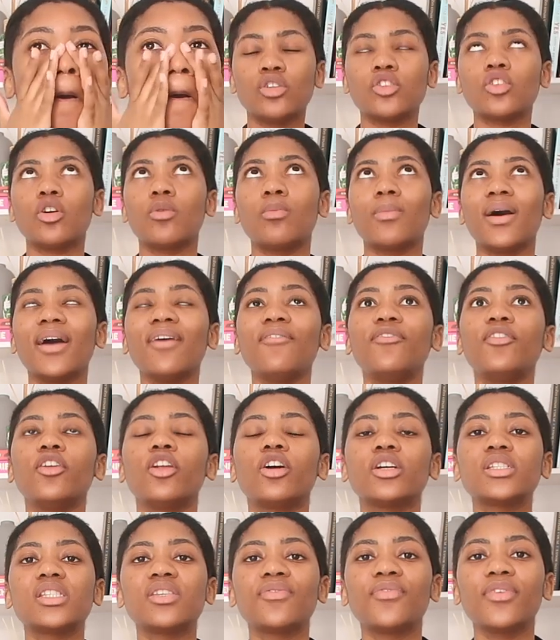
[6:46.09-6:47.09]
So my
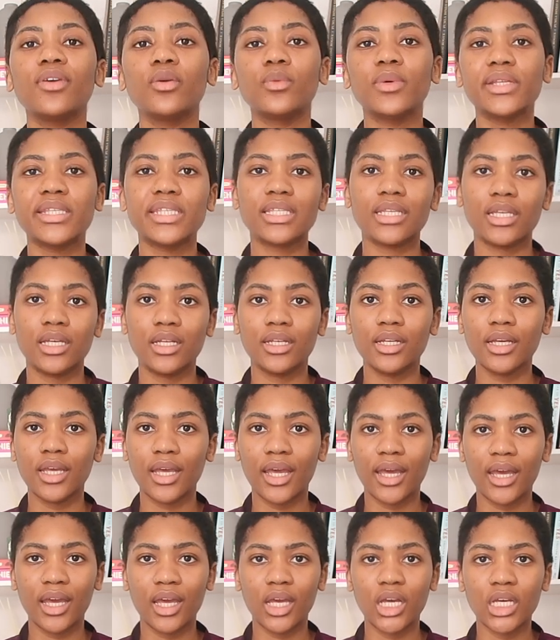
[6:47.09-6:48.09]
philosophy with
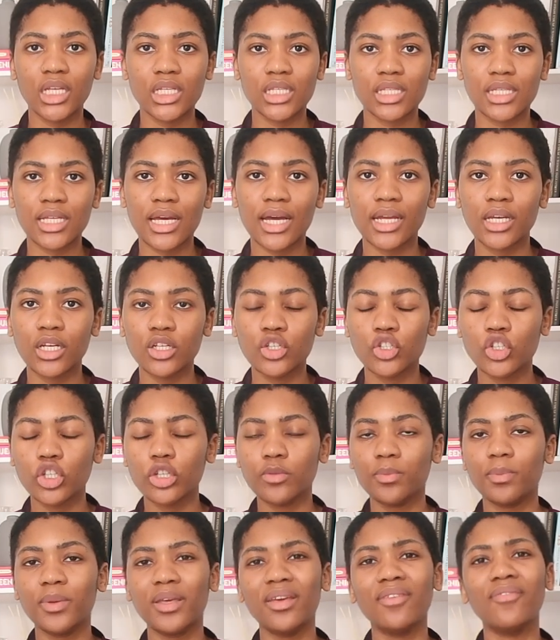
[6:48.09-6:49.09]
skincare is that it
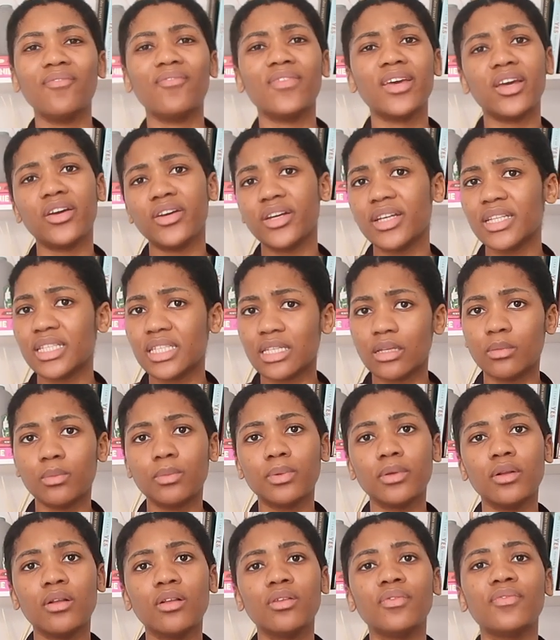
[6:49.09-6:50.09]
should be very
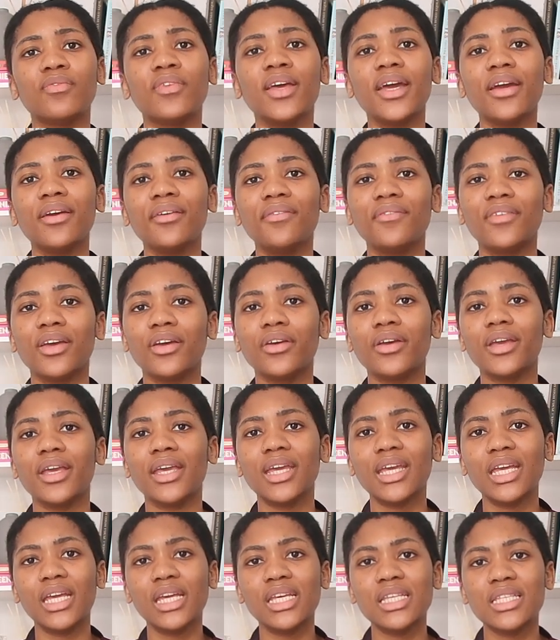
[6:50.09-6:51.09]
simple,
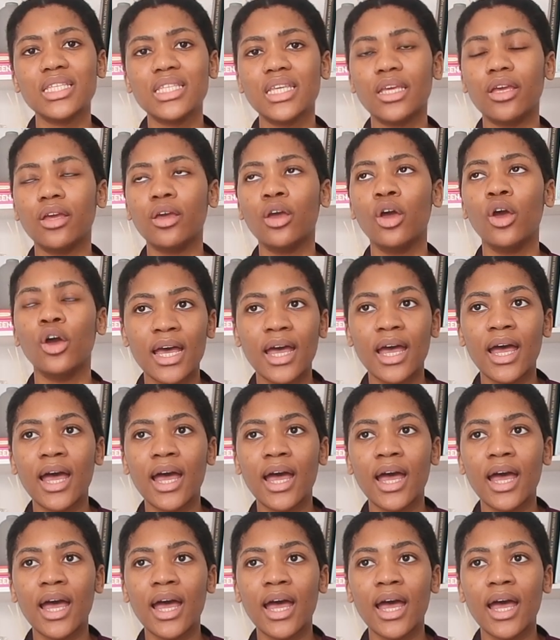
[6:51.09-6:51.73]
very easy,